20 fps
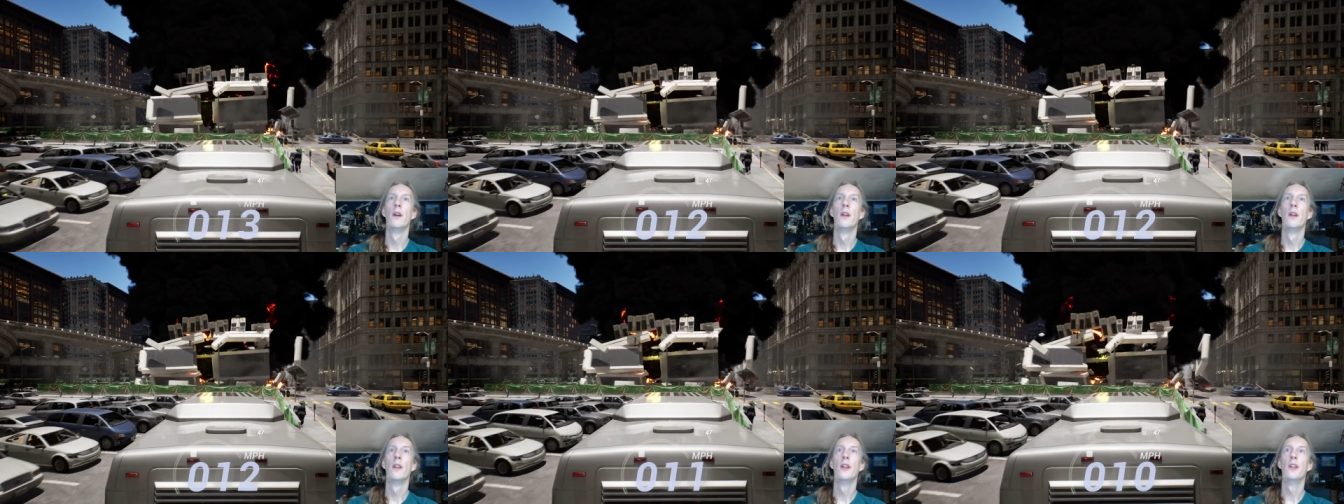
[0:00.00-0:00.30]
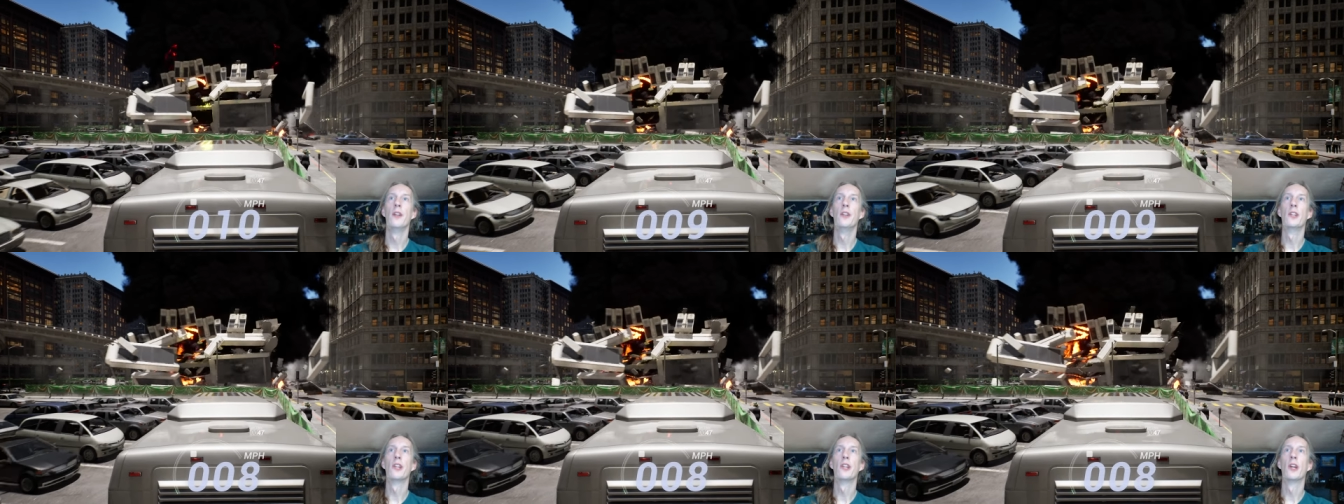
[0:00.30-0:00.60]

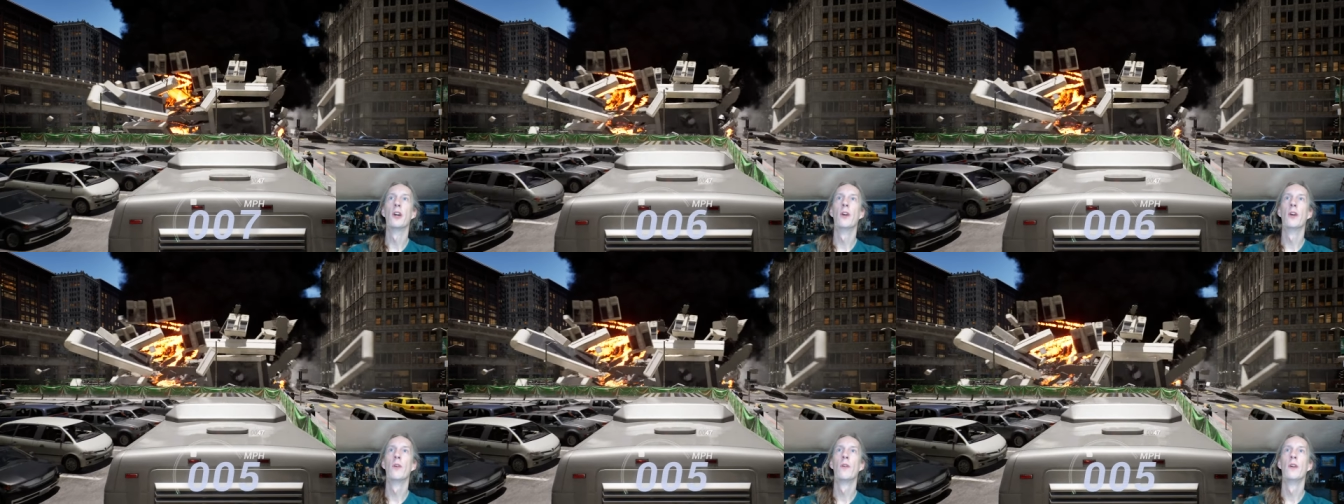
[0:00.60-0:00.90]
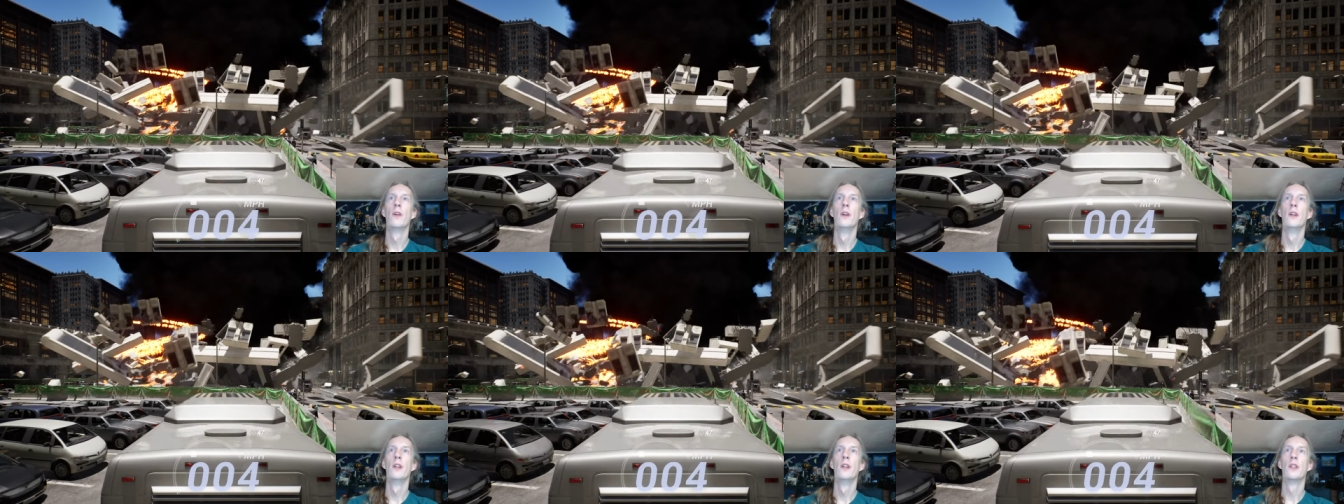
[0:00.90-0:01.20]
There you go.
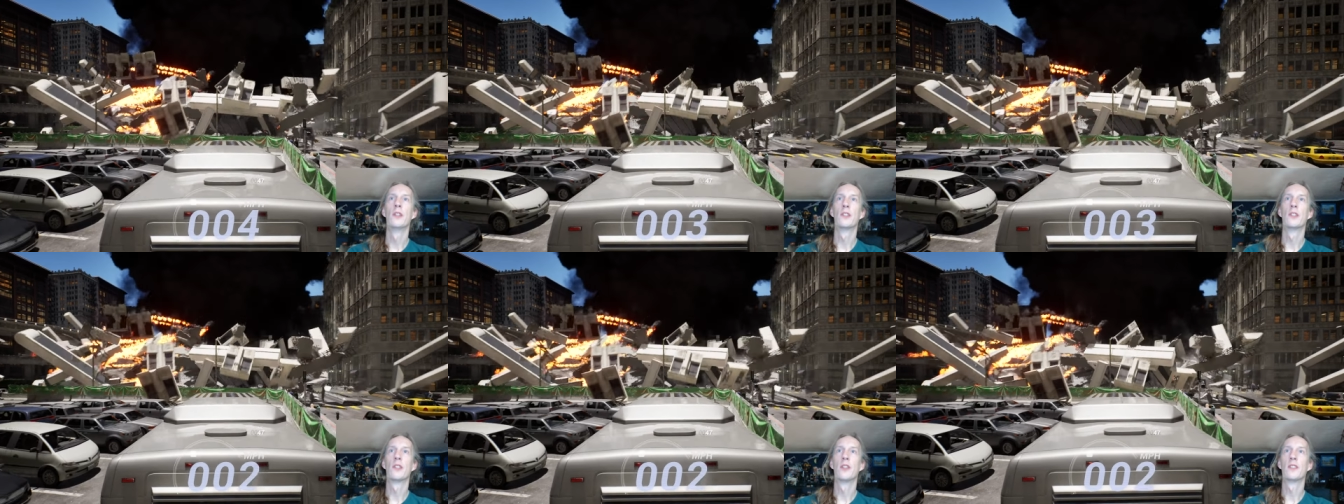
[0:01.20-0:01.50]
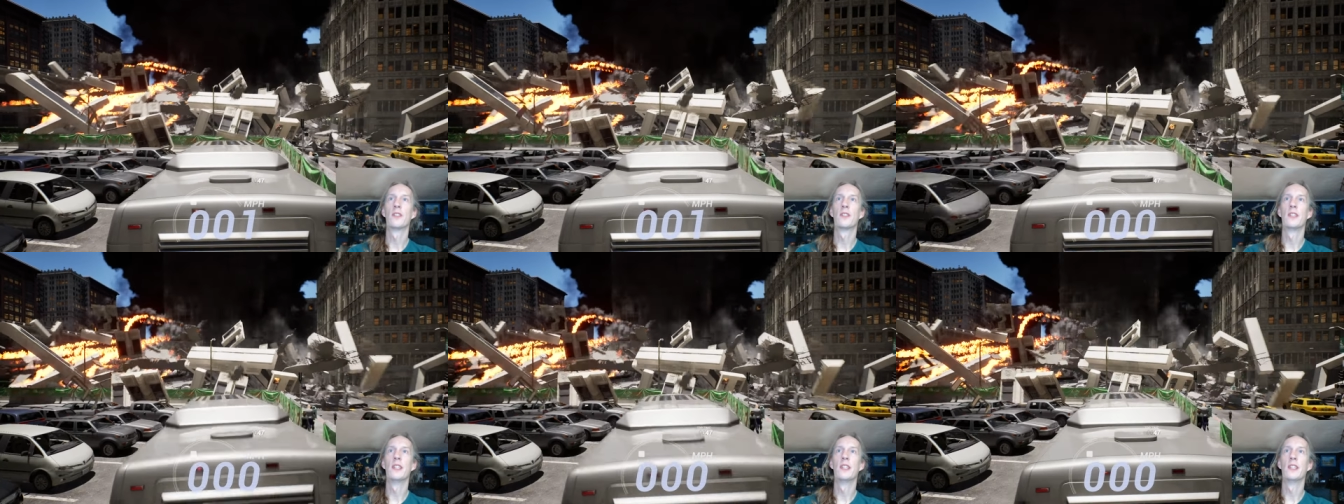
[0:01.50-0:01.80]
we
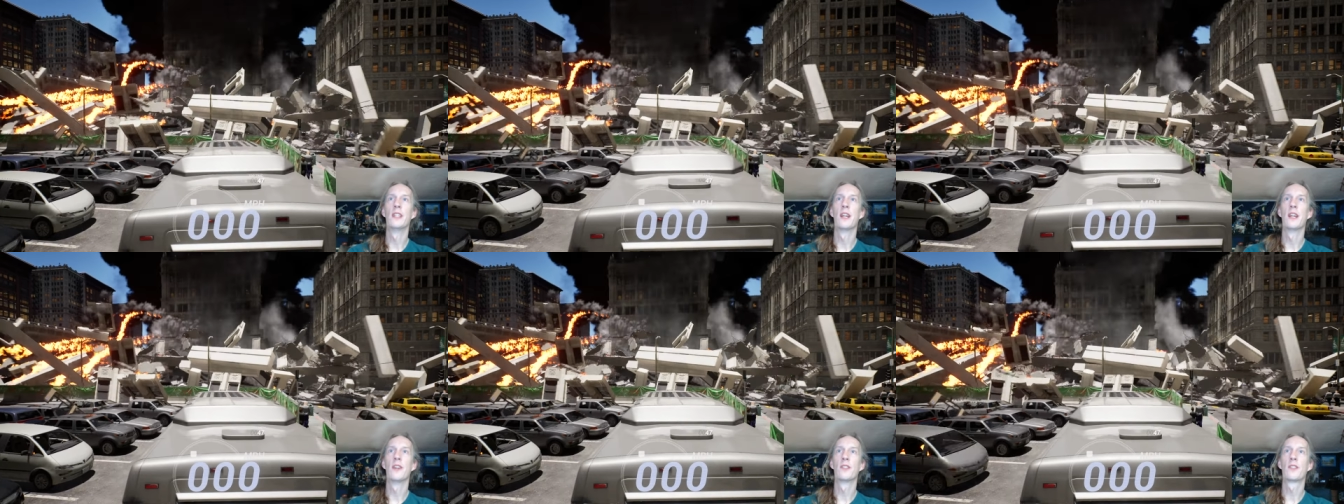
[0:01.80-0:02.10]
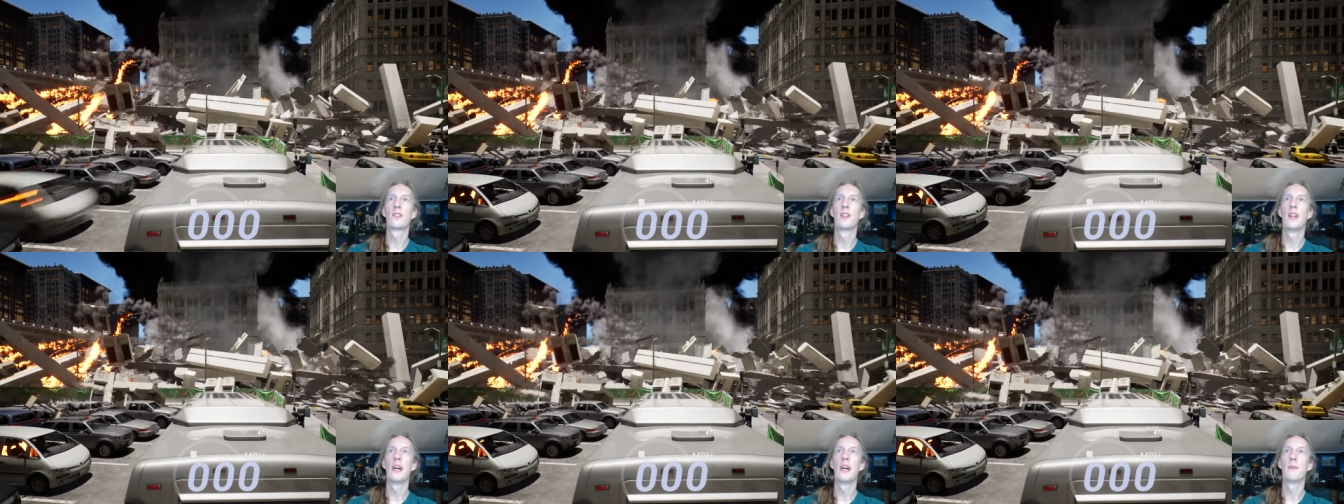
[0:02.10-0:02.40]
start seeing how
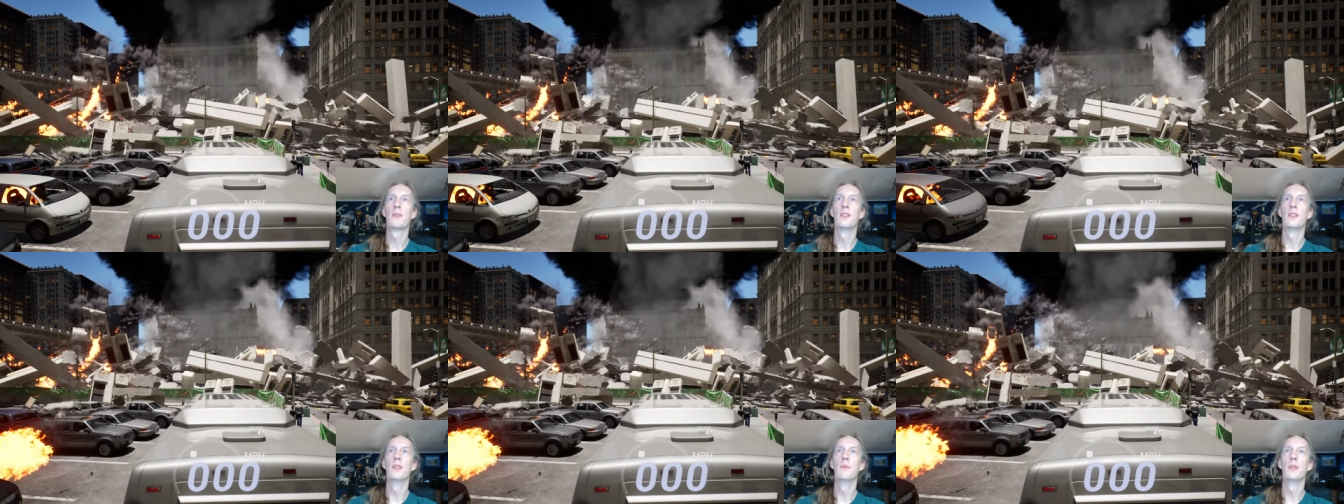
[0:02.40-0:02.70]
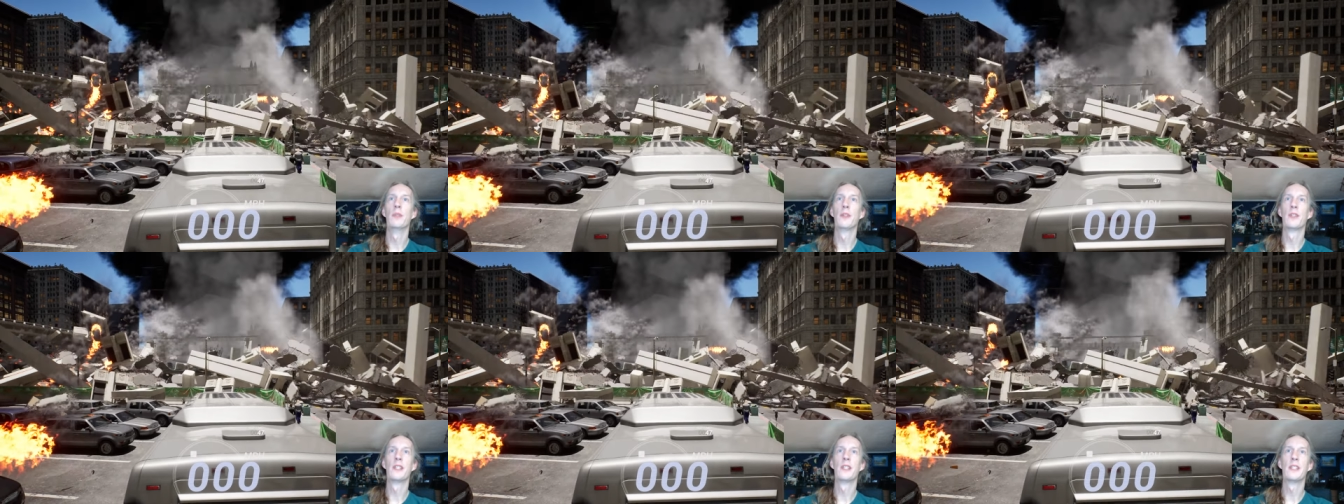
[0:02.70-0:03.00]
it's collapsing the
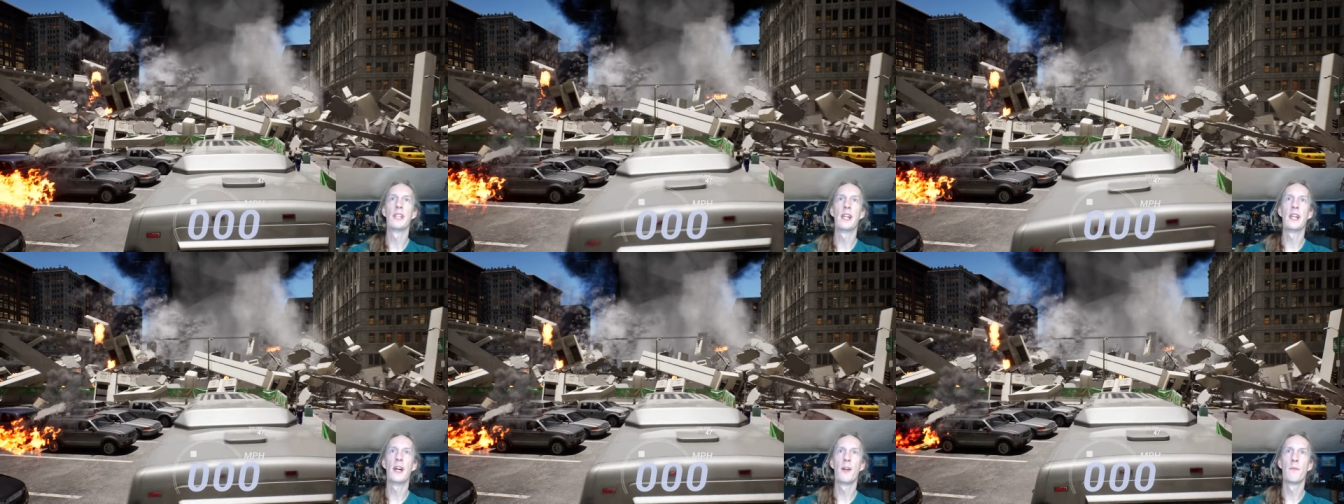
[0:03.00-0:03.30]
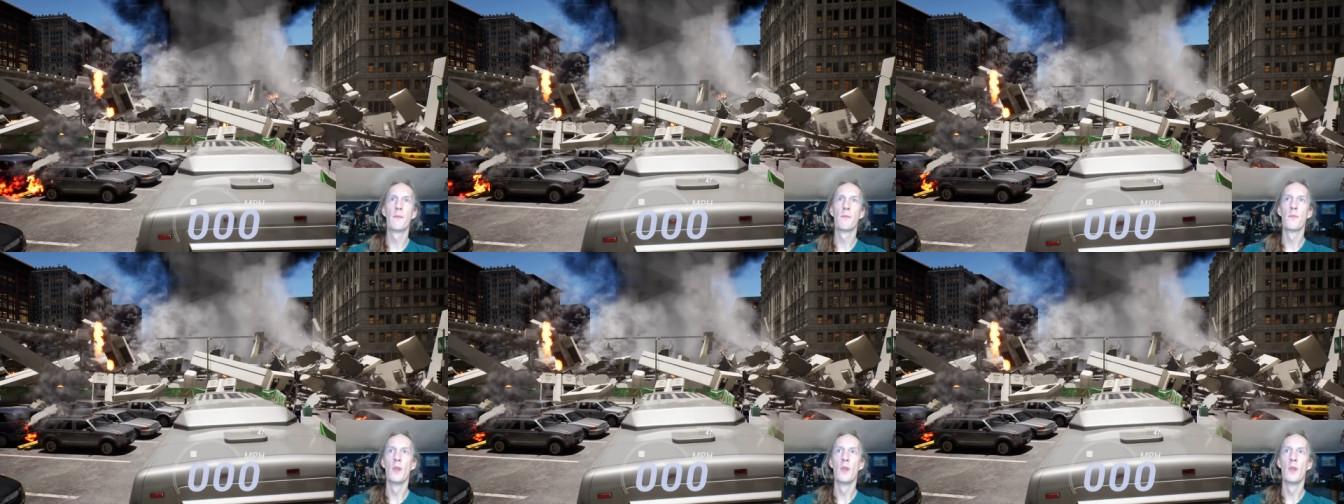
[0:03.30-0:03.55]
building down.